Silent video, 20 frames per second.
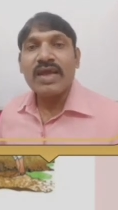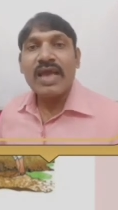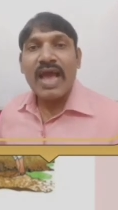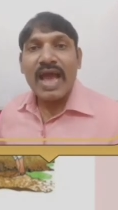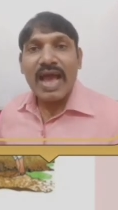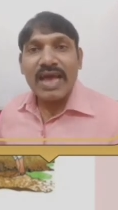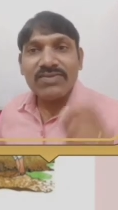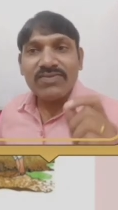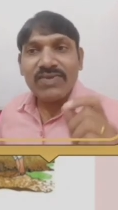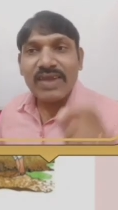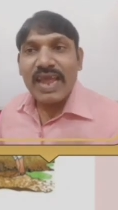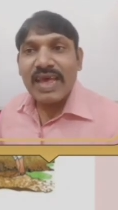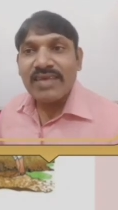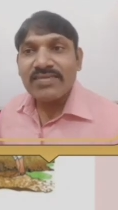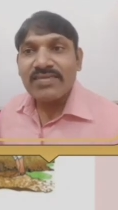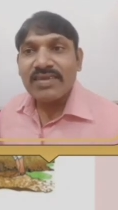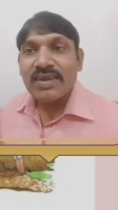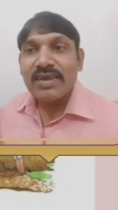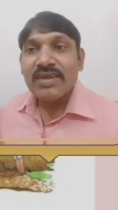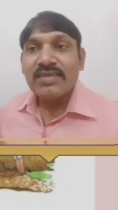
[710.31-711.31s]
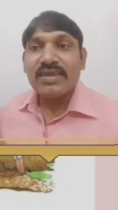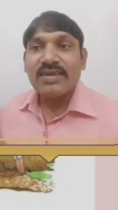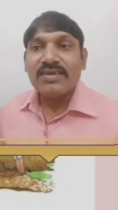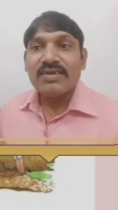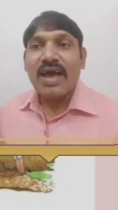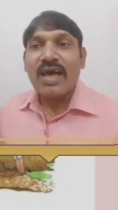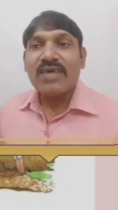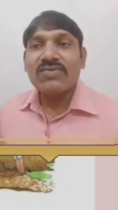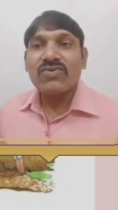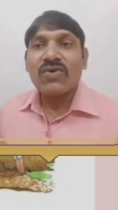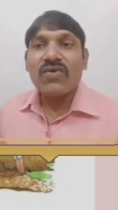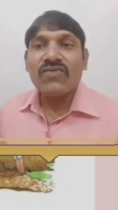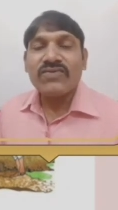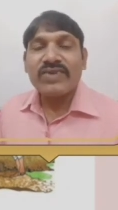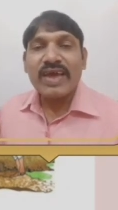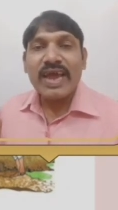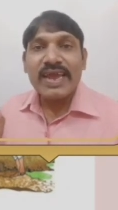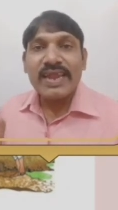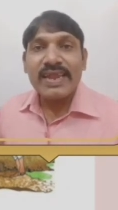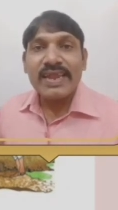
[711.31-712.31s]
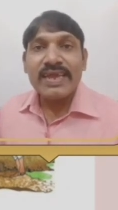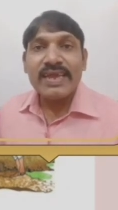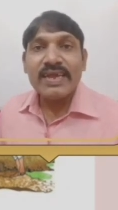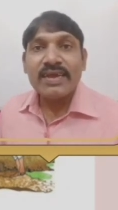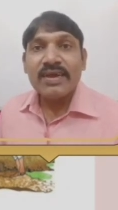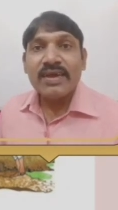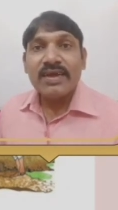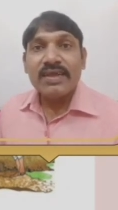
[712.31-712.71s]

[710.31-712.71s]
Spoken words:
as well as the task of tilling